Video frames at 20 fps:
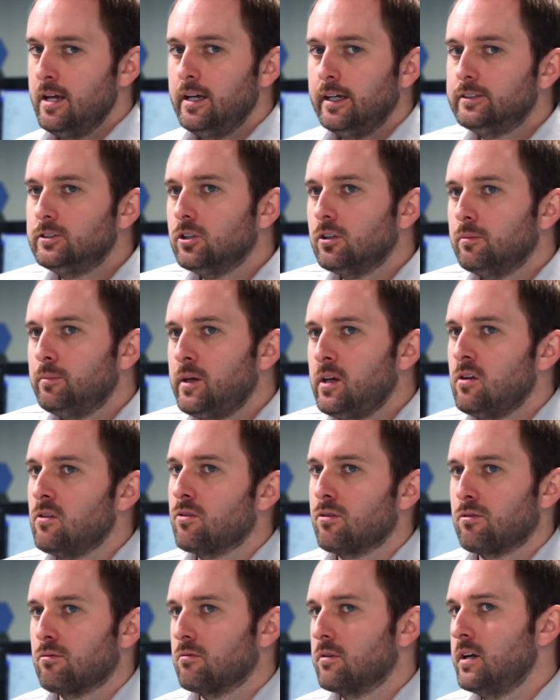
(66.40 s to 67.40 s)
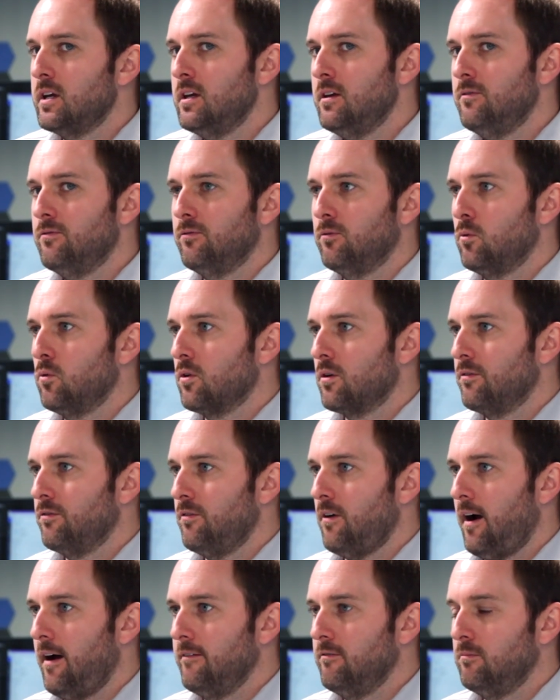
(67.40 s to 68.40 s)
it took me 3, 4,
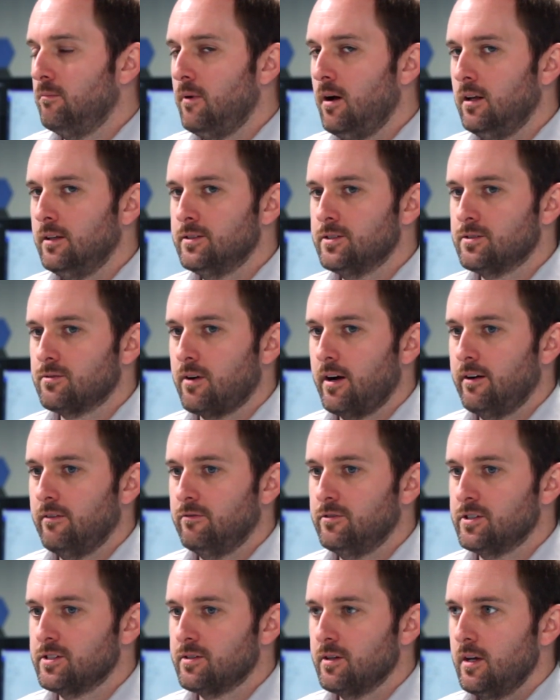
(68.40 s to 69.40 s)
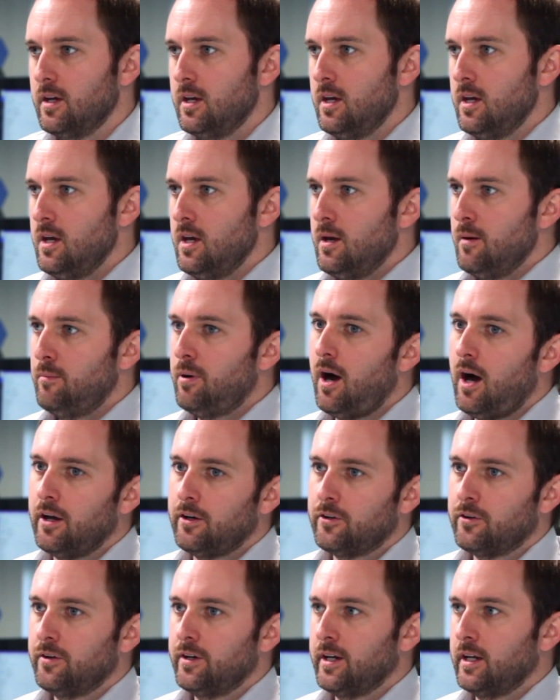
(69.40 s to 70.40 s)
5 months, right, of just
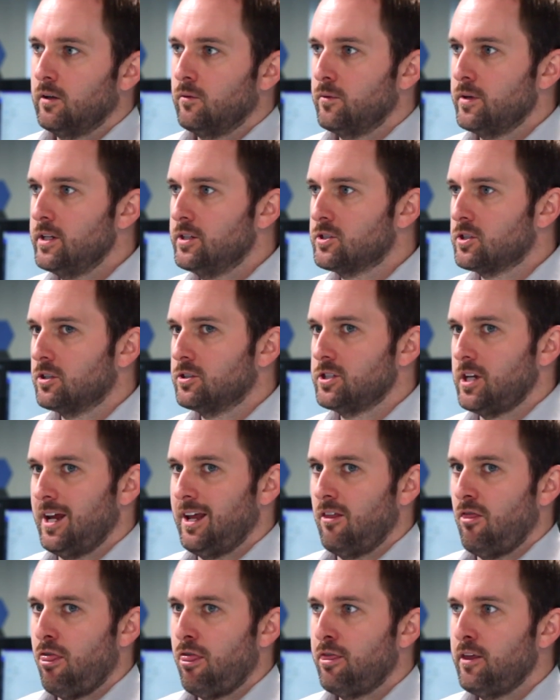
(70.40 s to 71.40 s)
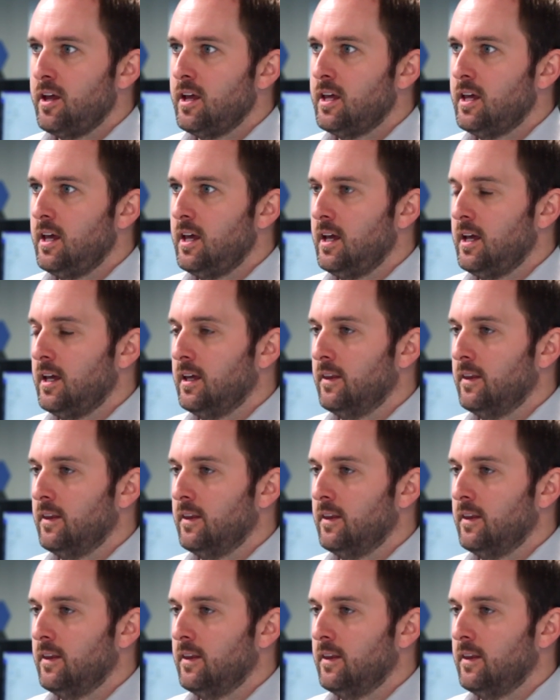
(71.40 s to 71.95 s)
pondering and researching and thinking